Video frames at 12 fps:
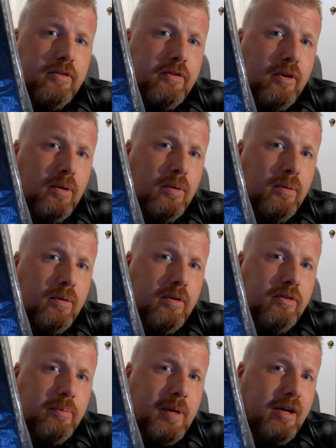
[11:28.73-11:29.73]
So
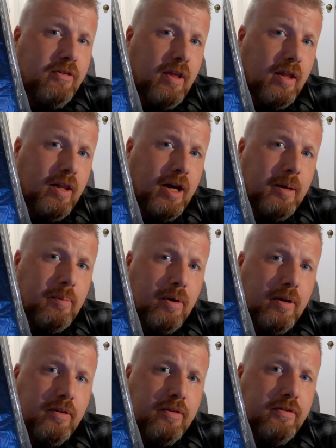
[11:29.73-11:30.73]
smash that like
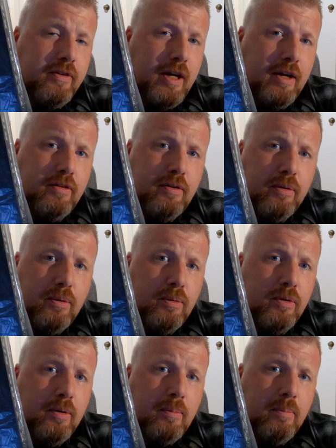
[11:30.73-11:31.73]
button, stay
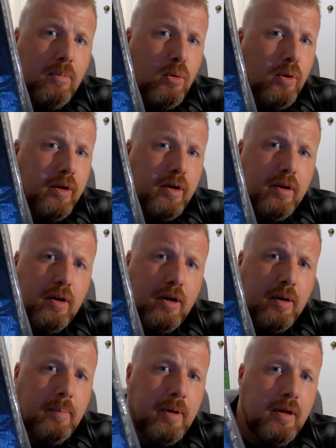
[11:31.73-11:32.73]
tuned, more to
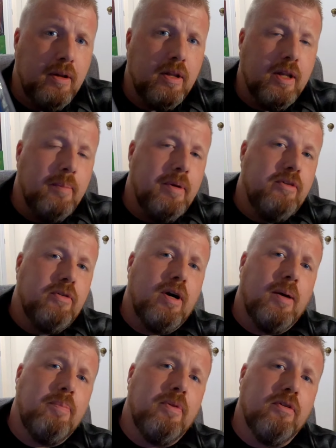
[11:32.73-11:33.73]
come. Let me
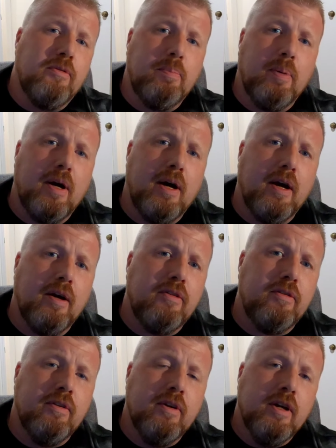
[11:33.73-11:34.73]
drop this
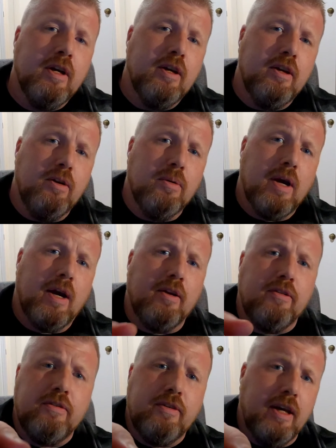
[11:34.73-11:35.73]
box. You
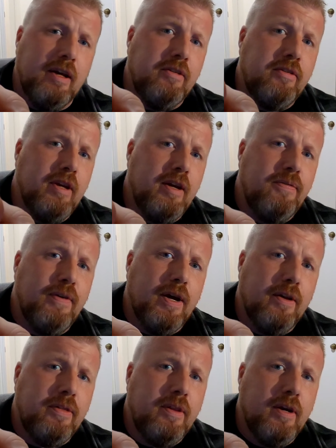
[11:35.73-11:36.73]
guys stay safe
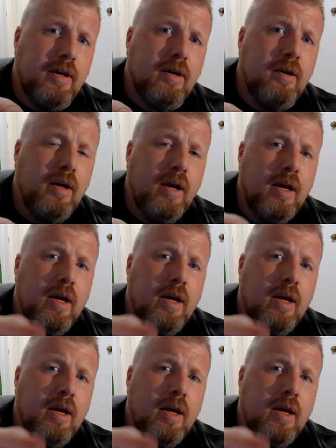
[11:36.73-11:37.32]
out there.